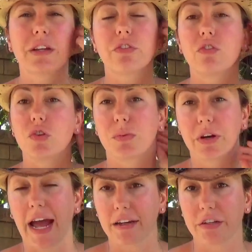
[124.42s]
a super
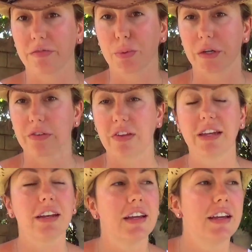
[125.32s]
active
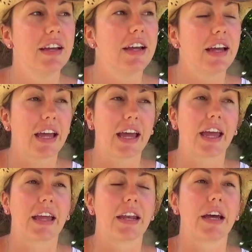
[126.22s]
person,
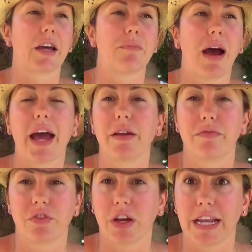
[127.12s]
and
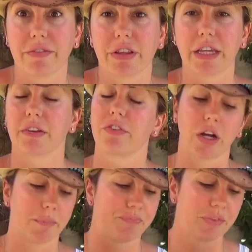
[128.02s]
I've done everything
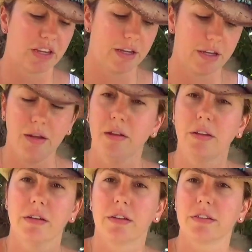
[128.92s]
from
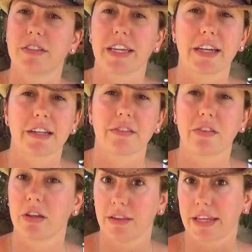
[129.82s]

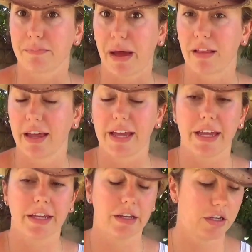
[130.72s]
dance, like
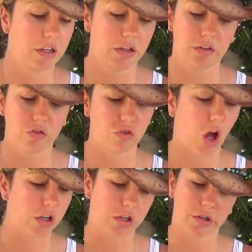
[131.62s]
ballet,
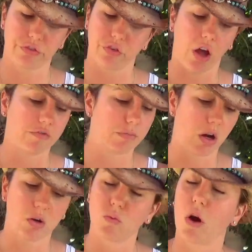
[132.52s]
soccer,
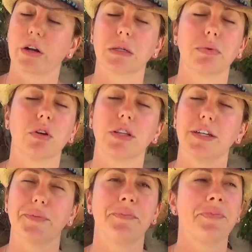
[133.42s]
softball, water
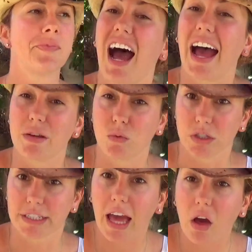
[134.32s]
polo. I
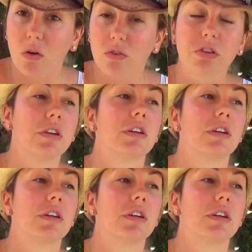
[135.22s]
work out